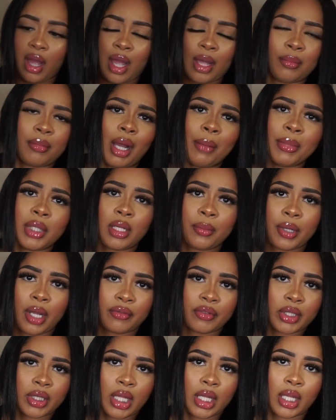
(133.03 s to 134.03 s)
I'm gonna put
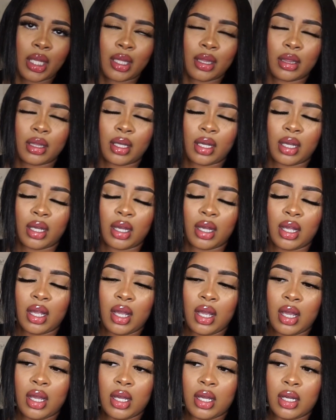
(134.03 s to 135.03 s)
everything in the
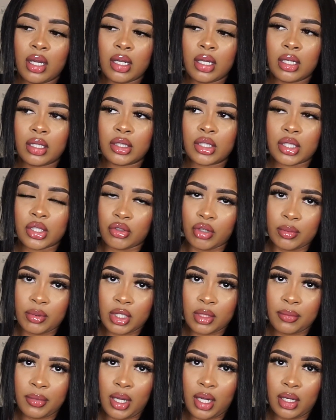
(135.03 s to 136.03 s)

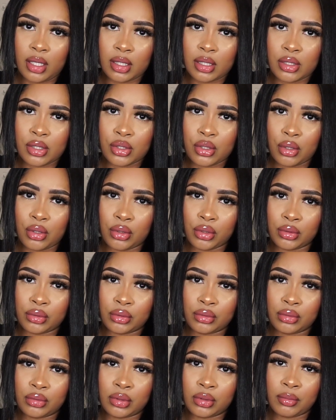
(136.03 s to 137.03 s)
description box,
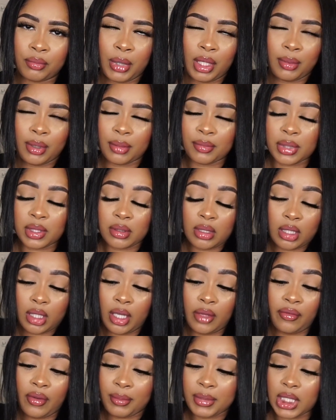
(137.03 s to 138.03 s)
so maybe
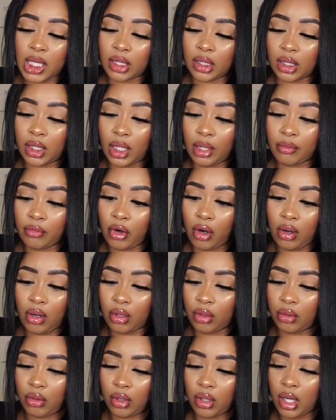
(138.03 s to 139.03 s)
if I'm saying the name
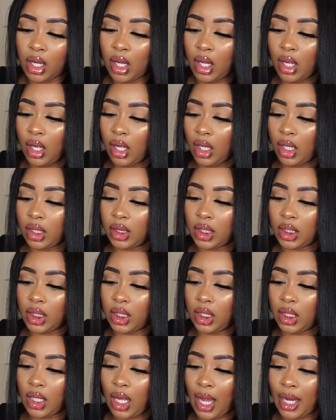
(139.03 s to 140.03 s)
wrong or
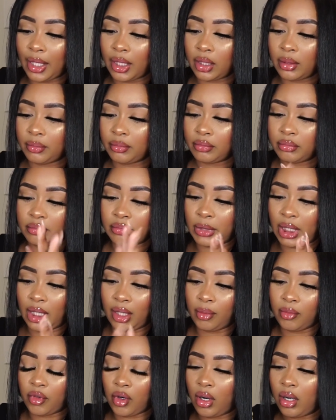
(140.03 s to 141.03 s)
the item
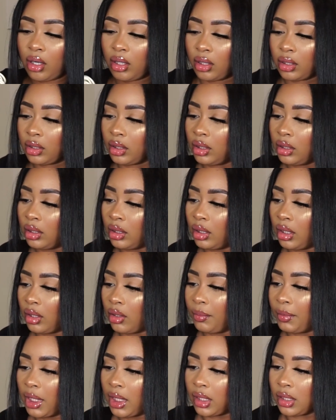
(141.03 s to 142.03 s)
name wrong,
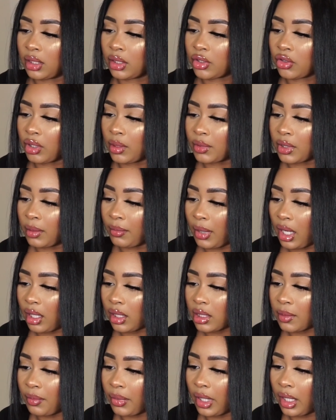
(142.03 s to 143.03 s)
it'll be in the description
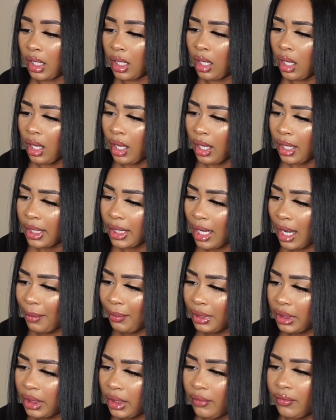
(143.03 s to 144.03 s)
box. But yeah, I
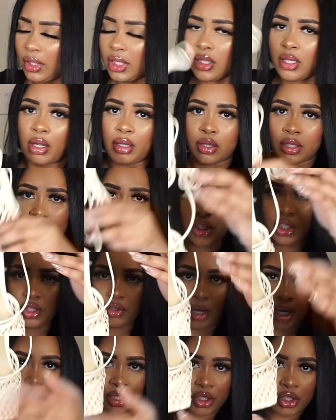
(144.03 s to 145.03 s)
believe these are the
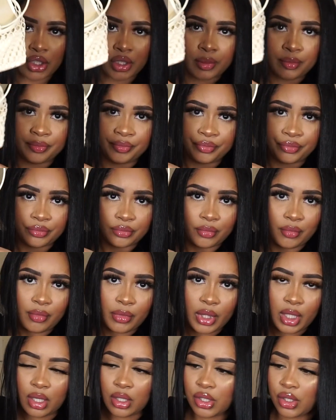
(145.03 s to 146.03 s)
stretch.
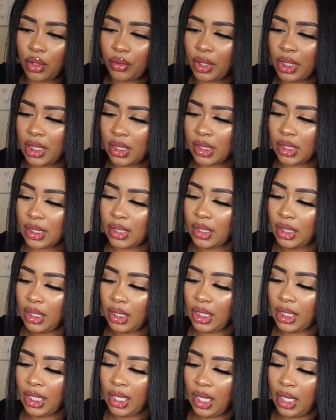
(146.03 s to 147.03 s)
So it is
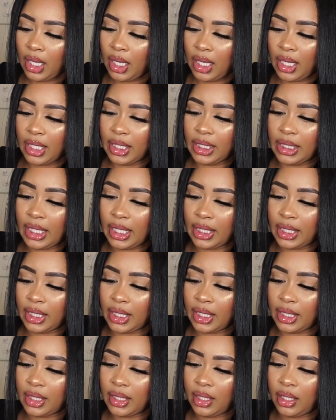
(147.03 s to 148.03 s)
the
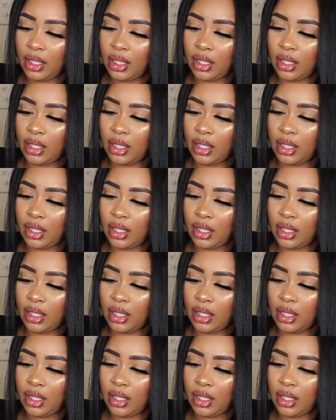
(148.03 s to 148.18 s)
knitted